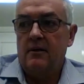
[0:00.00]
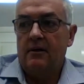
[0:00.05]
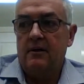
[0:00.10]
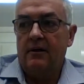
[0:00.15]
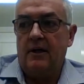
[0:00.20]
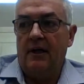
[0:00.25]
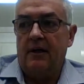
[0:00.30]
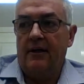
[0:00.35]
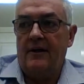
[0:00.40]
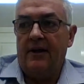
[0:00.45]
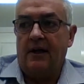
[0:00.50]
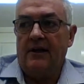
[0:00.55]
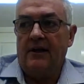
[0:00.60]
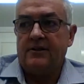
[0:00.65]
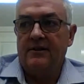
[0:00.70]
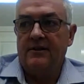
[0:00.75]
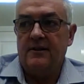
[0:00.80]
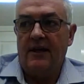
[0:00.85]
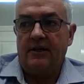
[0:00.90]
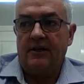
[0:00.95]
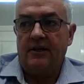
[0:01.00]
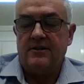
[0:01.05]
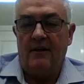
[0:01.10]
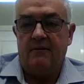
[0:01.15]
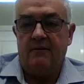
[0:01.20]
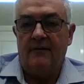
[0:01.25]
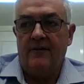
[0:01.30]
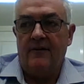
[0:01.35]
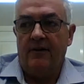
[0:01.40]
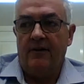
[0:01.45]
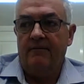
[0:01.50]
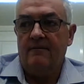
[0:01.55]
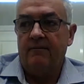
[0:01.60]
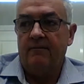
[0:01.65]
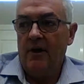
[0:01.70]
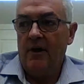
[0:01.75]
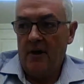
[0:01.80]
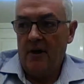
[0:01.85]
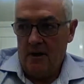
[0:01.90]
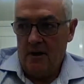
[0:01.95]
yeah, thanks David
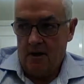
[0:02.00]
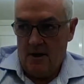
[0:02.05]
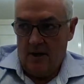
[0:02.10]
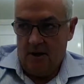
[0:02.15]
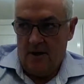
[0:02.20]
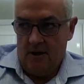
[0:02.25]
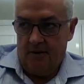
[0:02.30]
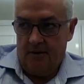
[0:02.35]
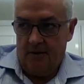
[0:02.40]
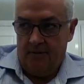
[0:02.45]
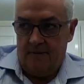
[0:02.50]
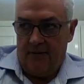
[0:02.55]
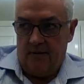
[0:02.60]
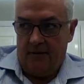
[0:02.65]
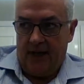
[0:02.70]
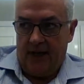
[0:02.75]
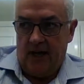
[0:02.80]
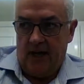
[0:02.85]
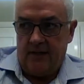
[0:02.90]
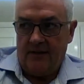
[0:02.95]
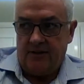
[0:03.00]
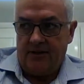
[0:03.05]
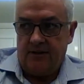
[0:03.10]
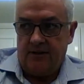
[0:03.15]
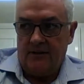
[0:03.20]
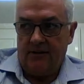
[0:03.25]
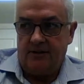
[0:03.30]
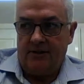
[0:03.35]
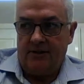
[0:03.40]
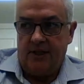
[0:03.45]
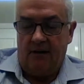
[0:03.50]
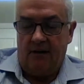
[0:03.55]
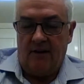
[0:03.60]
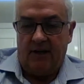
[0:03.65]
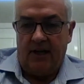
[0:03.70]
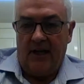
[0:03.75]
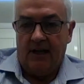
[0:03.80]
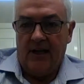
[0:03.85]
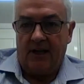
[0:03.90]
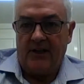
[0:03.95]
for again chairing
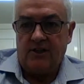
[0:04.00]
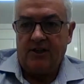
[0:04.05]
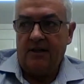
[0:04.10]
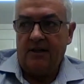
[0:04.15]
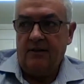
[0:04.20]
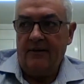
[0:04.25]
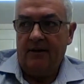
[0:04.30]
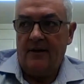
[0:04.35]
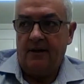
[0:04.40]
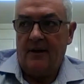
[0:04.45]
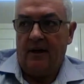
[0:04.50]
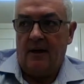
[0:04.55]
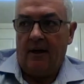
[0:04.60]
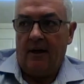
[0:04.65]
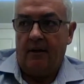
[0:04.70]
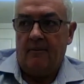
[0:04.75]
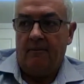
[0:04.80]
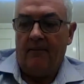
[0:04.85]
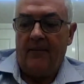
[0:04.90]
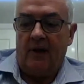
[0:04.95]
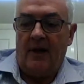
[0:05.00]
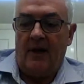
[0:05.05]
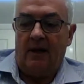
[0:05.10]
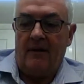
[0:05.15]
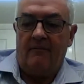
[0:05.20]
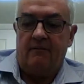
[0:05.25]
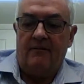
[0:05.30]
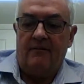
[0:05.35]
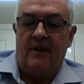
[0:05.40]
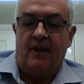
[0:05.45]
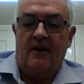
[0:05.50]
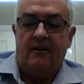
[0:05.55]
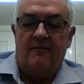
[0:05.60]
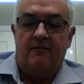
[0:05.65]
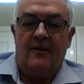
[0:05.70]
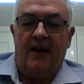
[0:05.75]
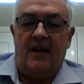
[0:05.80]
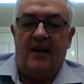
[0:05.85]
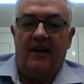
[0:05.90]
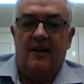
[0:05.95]
the election, and yeah,
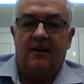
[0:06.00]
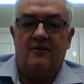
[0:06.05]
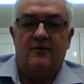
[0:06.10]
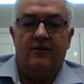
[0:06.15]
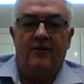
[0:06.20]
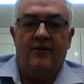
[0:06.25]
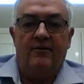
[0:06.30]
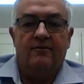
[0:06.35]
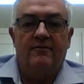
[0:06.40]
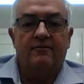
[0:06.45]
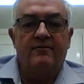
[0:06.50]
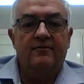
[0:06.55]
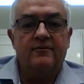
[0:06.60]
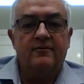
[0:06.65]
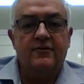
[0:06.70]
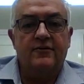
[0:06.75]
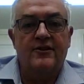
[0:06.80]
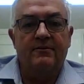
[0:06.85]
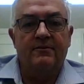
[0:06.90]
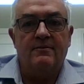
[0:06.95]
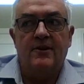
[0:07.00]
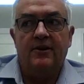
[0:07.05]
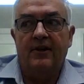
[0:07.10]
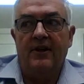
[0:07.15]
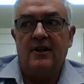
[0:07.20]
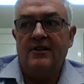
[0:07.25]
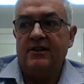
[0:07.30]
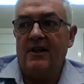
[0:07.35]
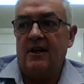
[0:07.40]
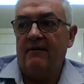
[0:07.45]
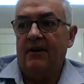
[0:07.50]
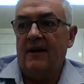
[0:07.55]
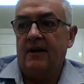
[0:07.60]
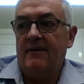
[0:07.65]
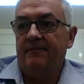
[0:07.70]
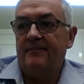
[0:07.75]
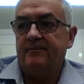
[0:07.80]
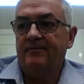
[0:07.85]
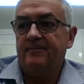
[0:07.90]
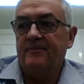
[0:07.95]
running it through smoothly as ever.
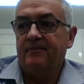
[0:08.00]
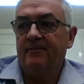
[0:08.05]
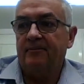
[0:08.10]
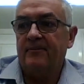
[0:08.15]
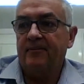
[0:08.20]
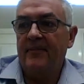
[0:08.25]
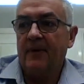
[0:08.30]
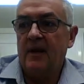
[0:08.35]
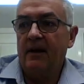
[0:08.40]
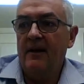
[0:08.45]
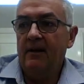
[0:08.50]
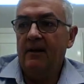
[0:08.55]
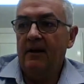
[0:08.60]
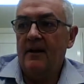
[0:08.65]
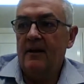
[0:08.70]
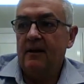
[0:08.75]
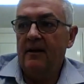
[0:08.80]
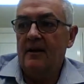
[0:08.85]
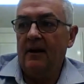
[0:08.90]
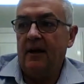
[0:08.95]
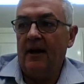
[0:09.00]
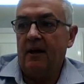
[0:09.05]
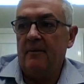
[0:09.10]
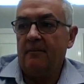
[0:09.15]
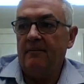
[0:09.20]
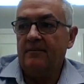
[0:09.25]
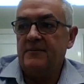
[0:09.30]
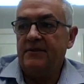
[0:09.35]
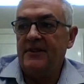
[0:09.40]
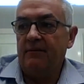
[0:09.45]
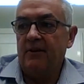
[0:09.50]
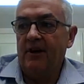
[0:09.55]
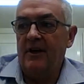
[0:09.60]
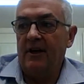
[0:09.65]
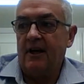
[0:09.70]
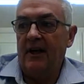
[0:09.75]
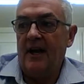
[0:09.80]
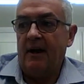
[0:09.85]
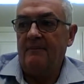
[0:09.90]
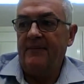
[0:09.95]
So we've got
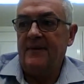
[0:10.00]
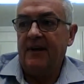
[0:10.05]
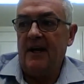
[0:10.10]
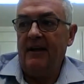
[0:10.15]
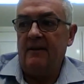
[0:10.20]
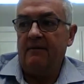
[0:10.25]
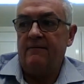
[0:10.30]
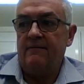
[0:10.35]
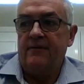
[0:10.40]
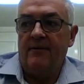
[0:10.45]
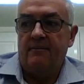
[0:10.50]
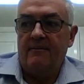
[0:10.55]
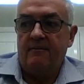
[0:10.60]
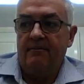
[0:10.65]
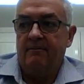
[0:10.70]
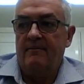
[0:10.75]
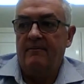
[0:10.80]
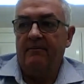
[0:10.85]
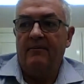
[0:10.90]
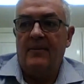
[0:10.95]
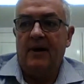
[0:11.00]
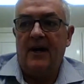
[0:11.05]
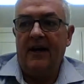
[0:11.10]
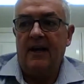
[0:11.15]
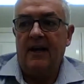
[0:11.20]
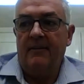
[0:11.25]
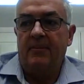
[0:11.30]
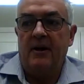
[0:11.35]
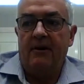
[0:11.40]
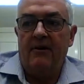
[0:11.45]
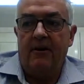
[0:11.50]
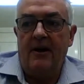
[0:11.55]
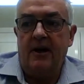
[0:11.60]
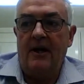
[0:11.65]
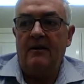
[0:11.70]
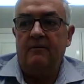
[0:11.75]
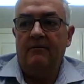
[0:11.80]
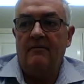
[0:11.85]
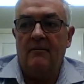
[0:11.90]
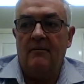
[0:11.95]
an update from Bartier
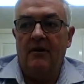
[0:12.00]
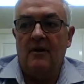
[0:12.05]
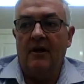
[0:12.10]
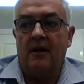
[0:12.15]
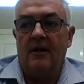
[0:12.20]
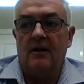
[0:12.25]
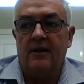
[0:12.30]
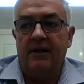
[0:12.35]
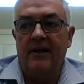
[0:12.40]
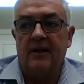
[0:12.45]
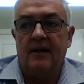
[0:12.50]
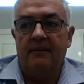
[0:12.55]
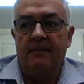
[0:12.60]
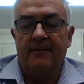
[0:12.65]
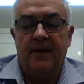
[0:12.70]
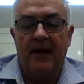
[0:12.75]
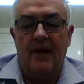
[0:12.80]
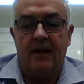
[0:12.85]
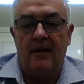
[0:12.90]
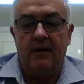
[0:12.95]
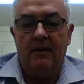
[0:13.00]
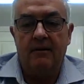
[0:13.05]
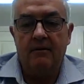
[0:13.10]
Perry, legal update.